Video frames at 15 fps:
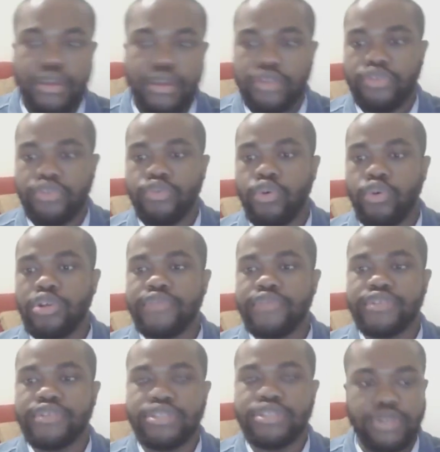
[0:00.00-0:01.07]
So the role of the
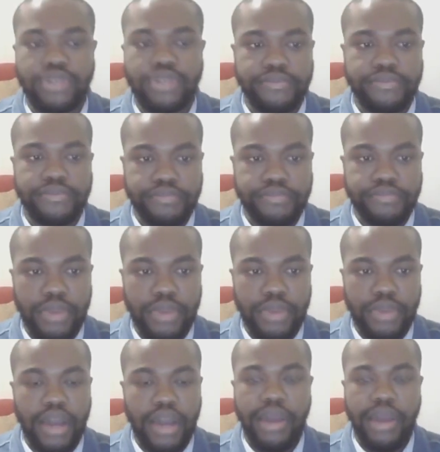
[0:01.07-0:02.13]
student.
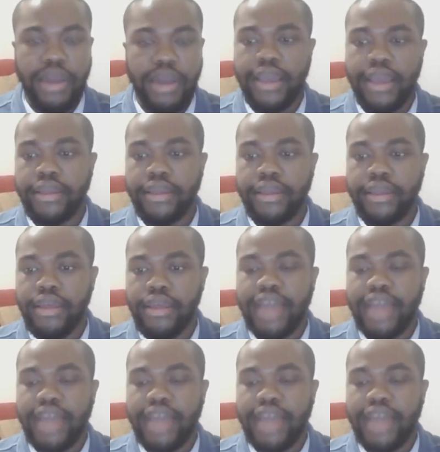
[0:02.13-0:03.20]

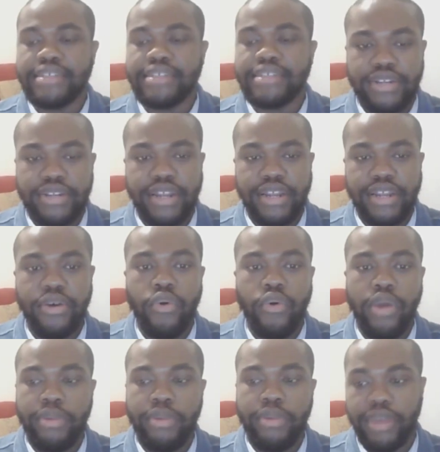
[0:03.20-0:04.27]
As an intern at
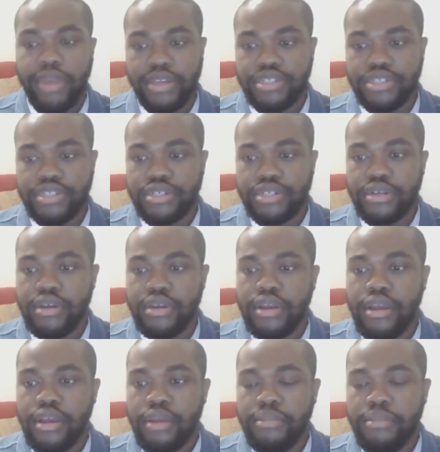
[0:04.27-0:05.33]
OMMH,
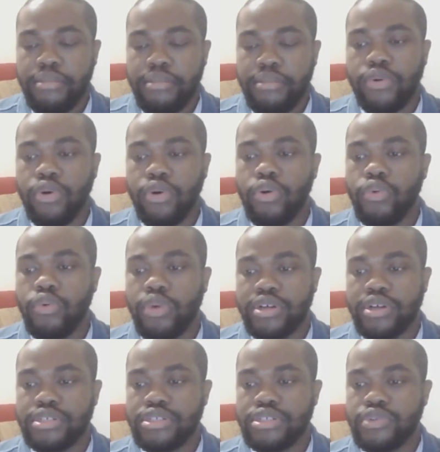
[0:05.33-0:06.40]
my role
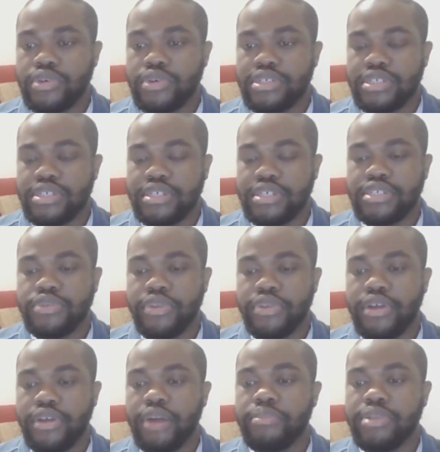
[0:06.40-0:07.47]
was to assist with
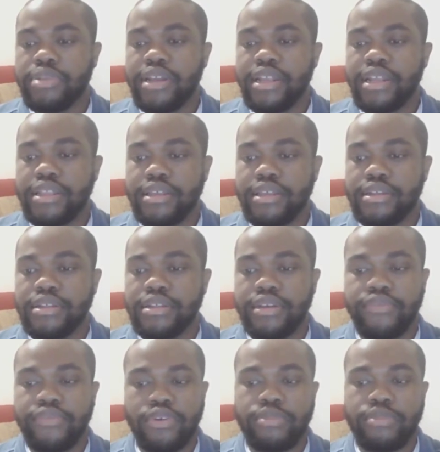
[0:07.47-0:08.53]
completing the
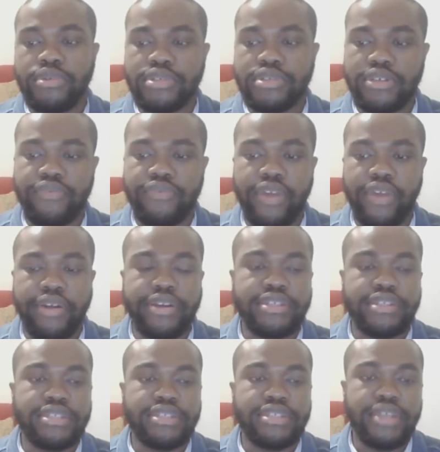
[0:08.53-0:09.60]
deliverables of
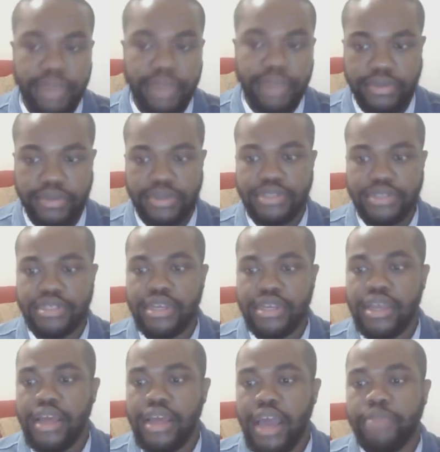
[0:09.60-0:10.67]
various team members.
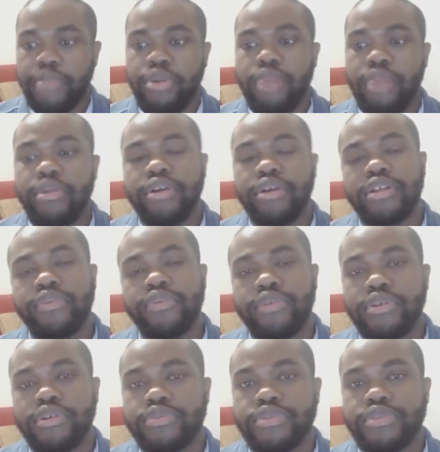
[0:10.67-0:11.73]
I primarily
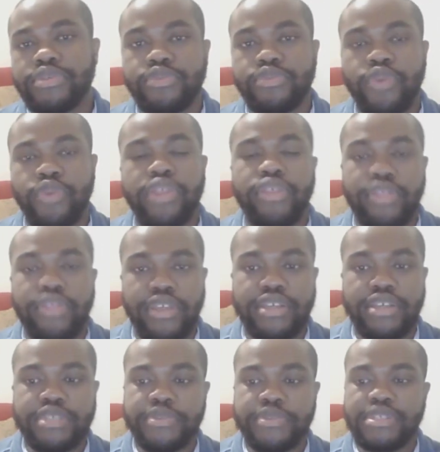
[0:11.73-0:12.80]
worked with the
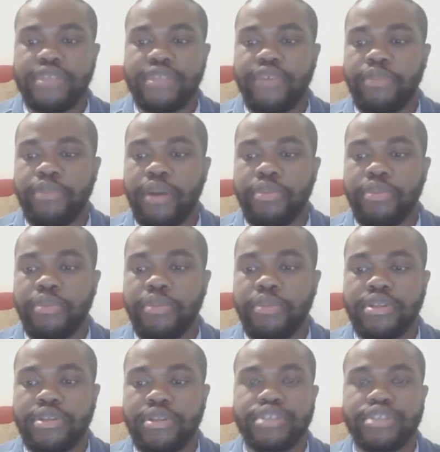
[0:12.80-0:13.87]
specific
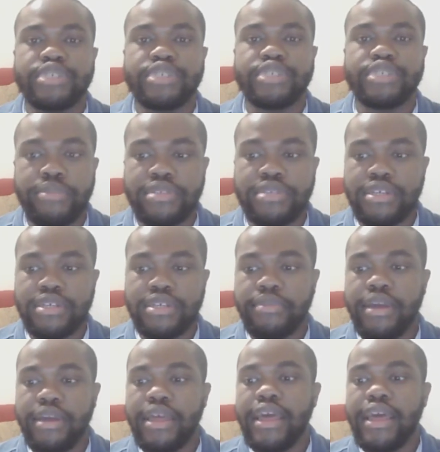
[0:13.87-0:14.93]
populations program
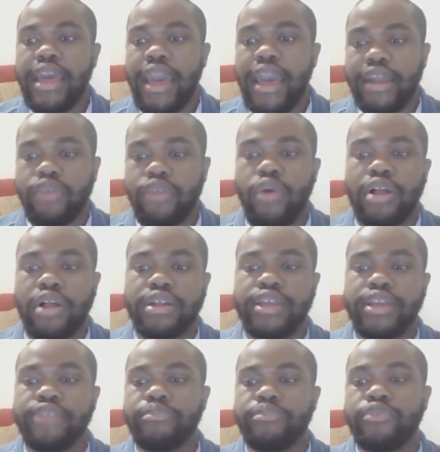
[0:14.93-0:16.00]
team and
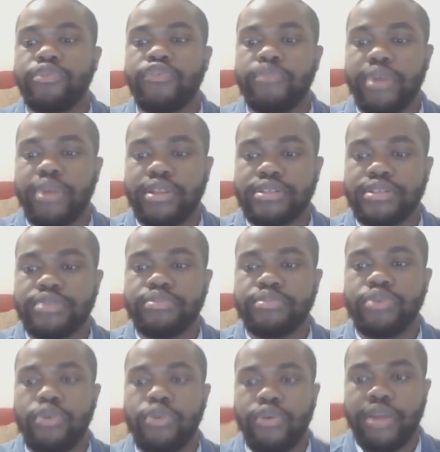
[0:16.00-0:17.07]
quality improvement
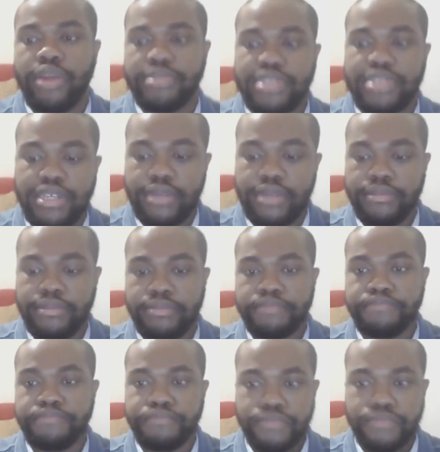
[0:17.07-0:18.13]
program team.
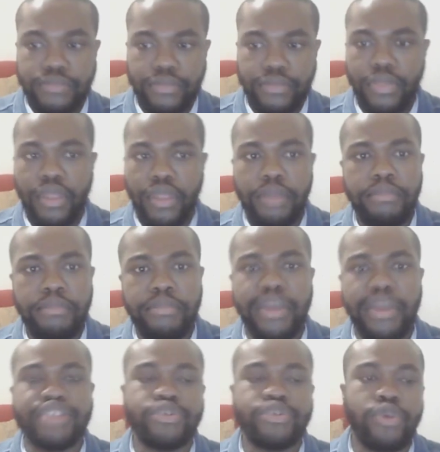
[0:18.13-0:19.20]

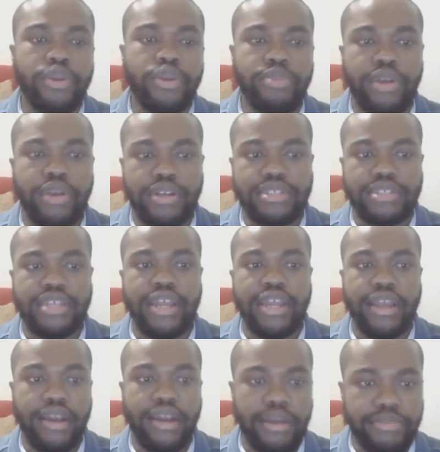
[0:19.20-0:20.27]
Major work products that I
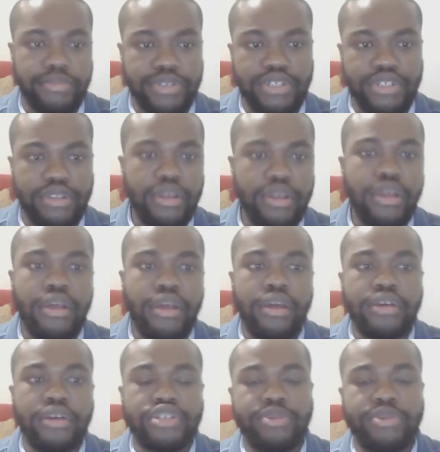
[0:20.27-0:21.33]
accomplished.
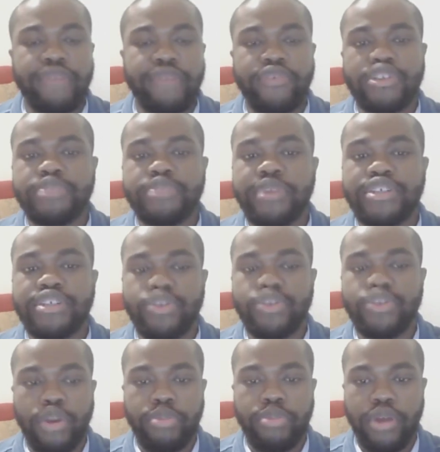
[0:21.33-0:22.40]
So my first major
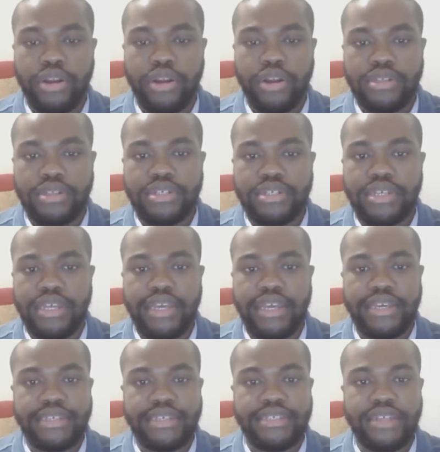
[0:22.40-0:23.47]
work product
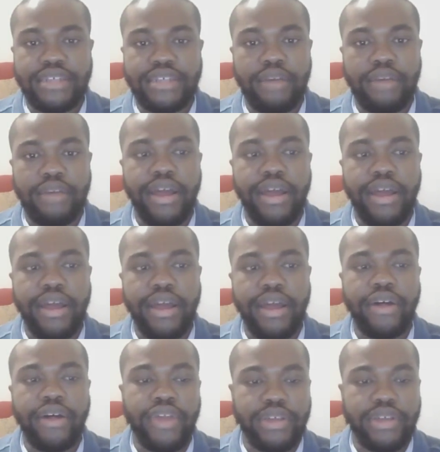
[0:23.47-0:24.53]
is a health
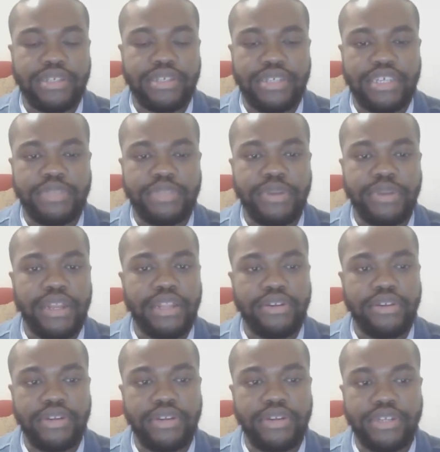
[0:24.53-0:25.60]
equity assessment and
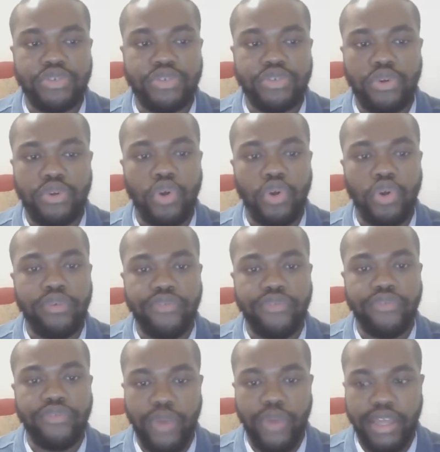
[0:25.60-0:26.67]
learning tool
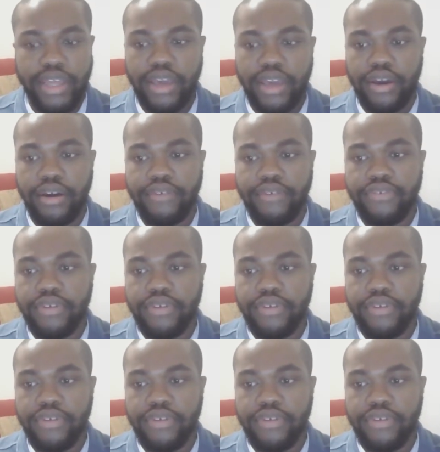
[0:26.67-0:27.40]
overview and kickoff.